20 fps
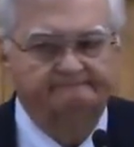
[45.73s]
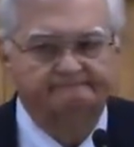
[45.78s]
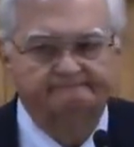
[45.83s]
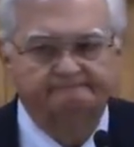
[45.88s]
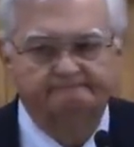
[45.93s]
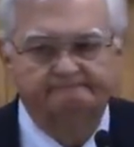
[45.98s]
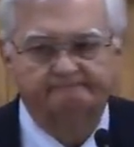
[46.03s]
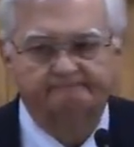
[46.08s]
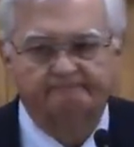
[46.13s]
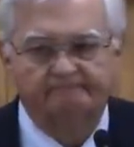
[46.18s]

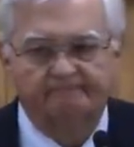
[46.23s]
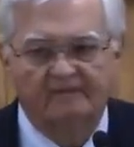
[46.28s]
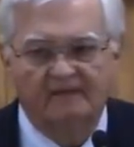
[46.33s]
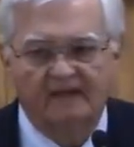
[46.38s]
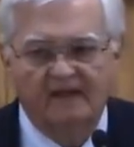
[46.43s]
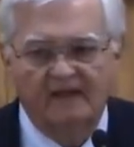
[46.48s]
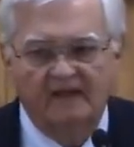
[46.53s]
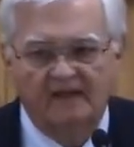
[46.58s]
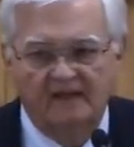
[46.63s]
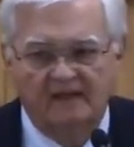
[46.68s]

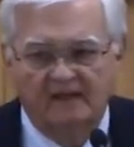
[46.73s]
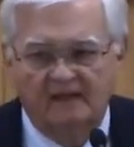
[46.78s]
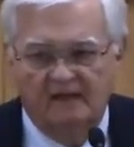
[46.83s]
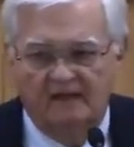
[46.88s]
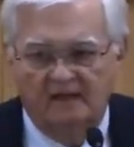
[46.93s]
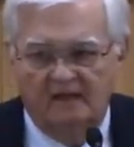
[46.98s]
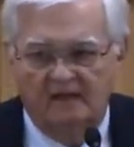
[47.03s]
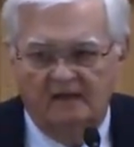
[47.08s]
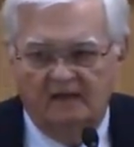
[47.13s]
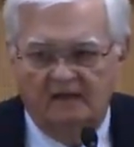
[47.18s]

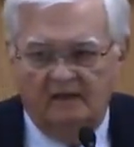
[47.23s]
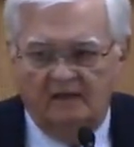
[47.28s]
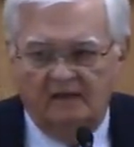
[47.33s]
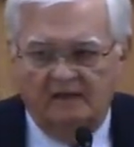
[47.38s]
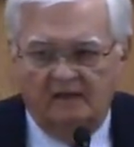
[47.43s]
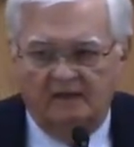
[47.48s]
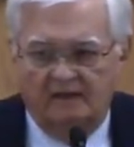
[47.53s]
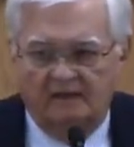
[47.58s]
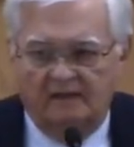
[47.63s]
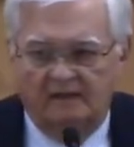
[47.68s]

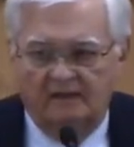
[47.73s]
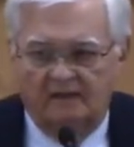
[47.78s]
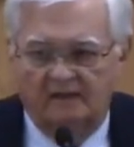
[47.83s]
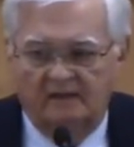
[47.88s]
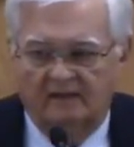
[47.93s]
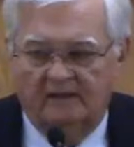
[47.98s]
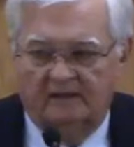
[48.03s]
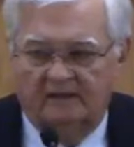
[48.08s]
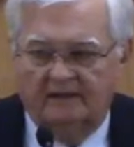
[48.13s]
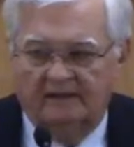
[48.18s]

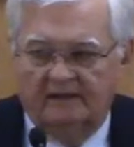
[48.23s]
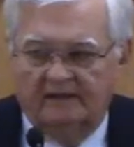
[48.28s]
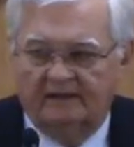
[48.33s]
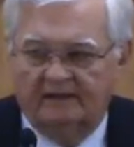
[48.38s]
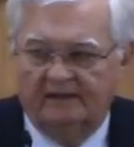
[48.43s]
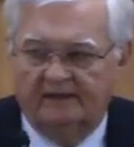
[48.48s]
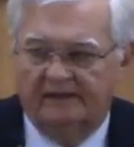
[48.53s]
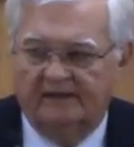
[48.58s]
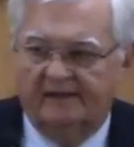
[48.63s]
Nothing is said.